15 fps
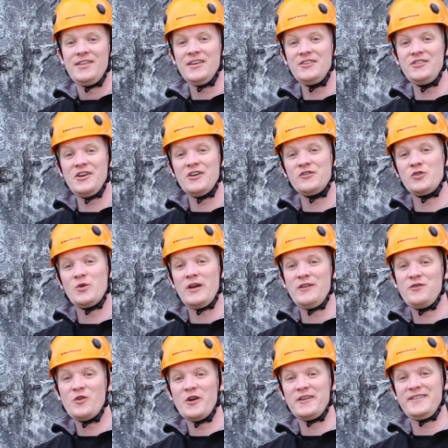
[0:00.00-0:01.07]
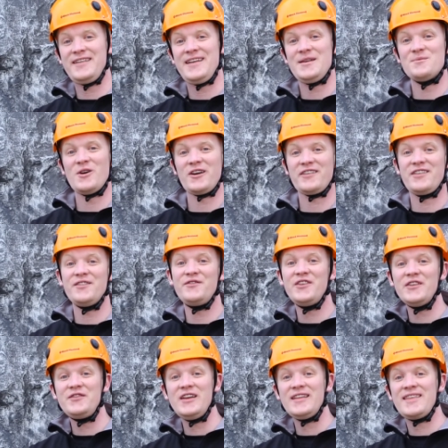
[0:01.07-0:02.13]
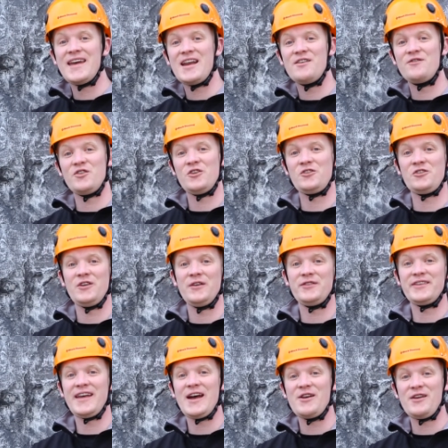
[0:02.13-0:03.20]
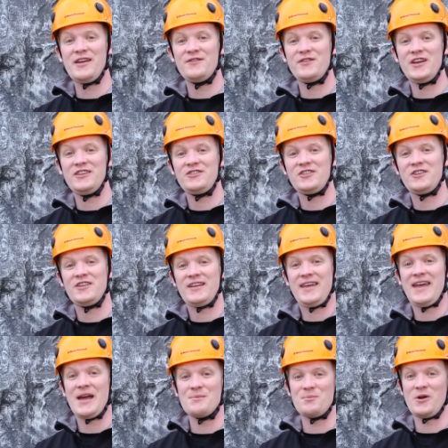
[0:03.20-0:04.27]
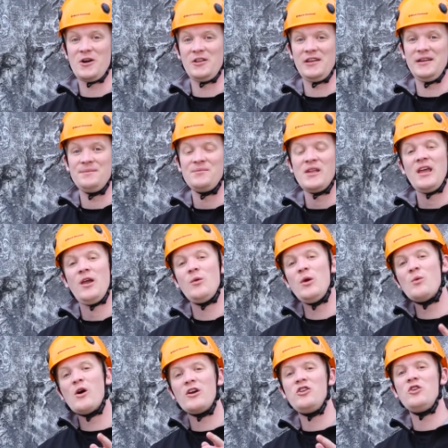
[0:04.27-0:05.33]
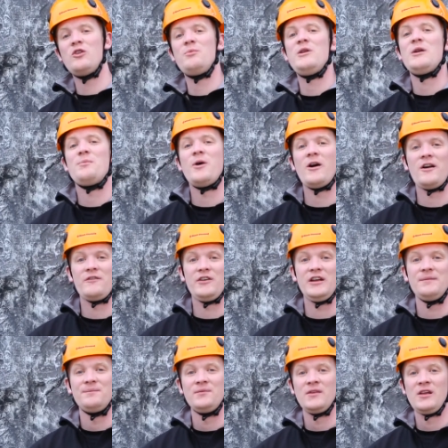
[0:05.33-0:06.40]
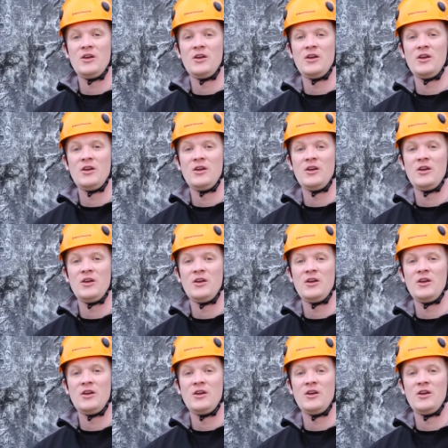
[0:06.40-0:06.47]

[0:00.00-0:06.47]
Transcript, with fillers: This year of 2014 marks the 50th anniversary of Scouting Adventure at Camp Bartlett, and we want you to be a part of it.